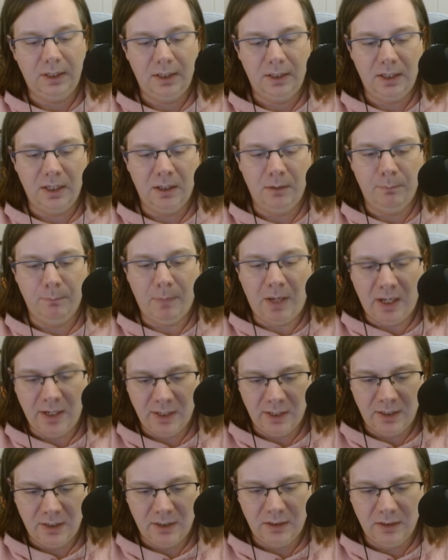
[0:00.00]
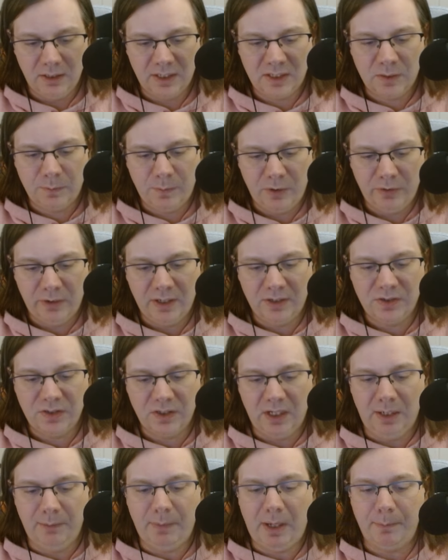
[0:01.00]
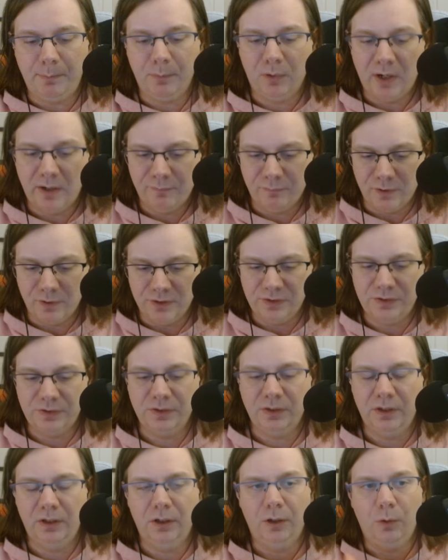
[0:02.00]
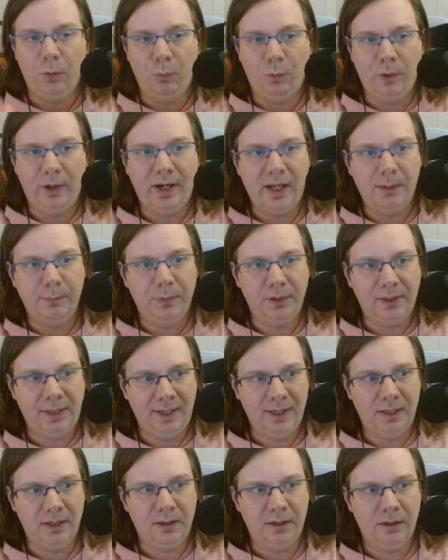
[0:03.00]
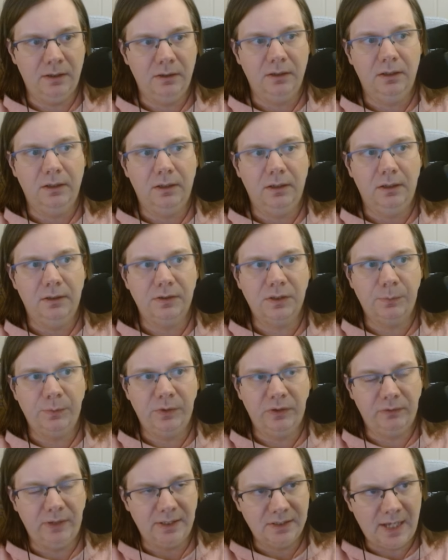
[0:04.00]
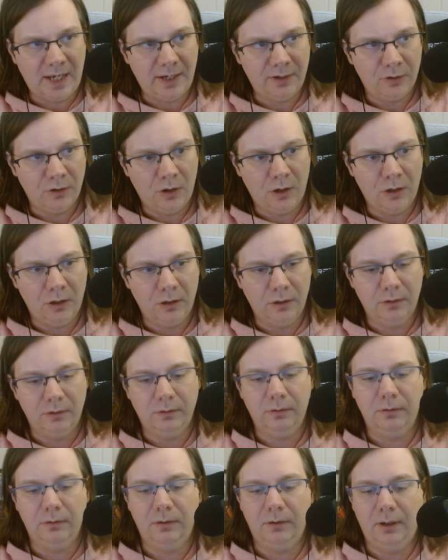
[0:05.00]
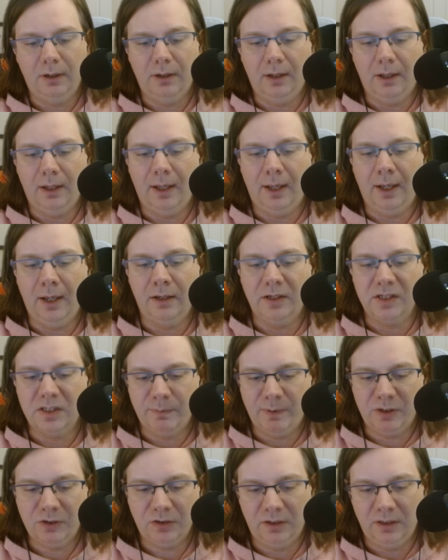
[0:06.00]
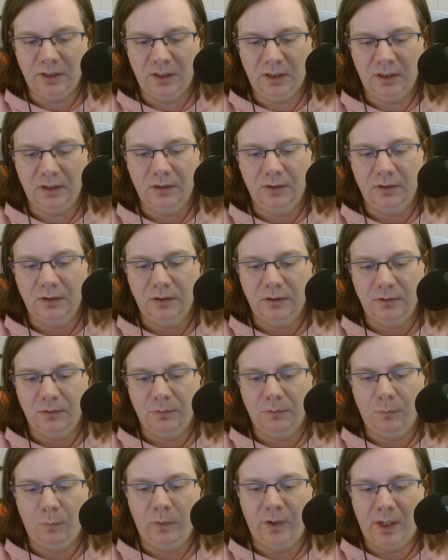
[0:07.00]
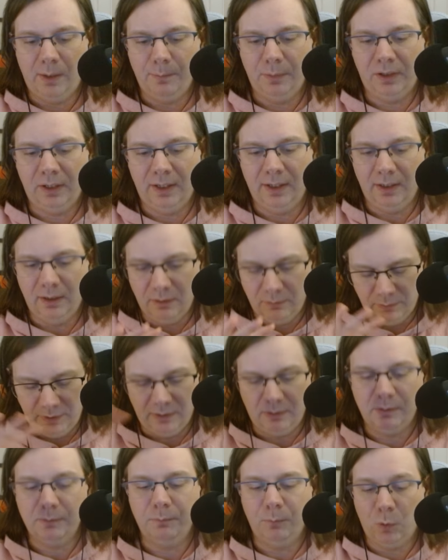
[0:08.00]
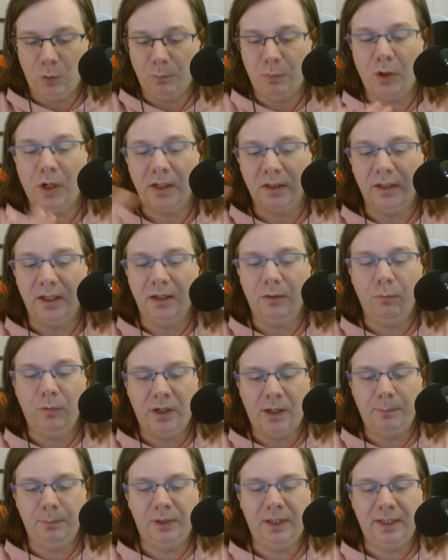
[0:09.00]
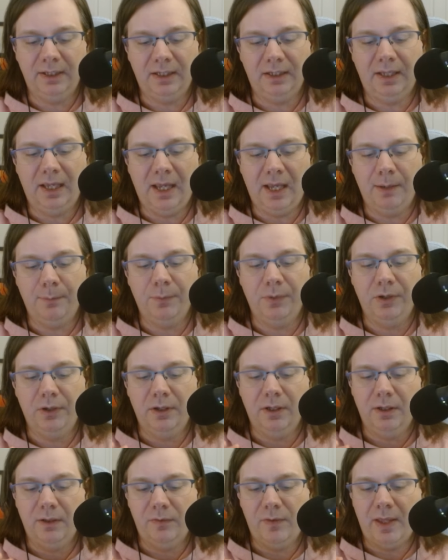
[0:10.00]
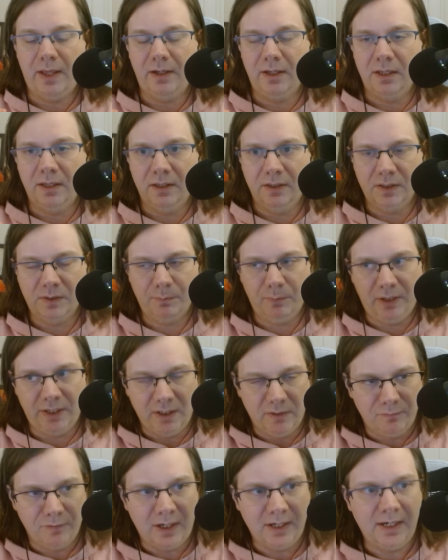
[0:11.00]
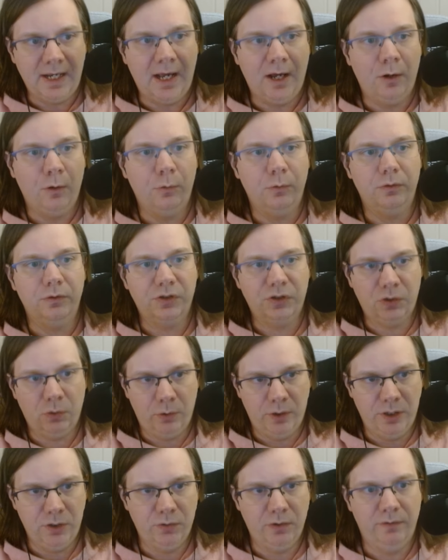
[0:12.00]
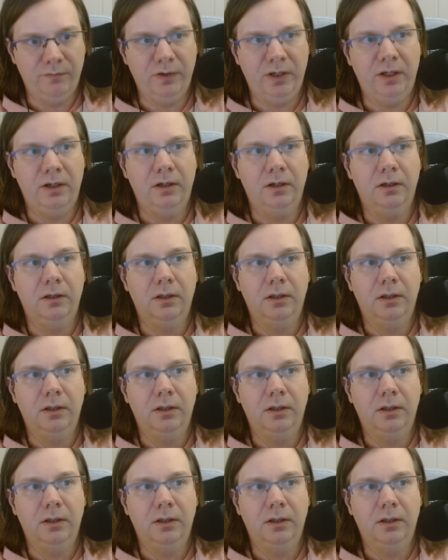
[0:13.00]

In my experience and in my preference, when I'm playing something like Daggerheart, and especially when I'm playing, like more broadly, when I'm playing a game that is play to find out, story driven,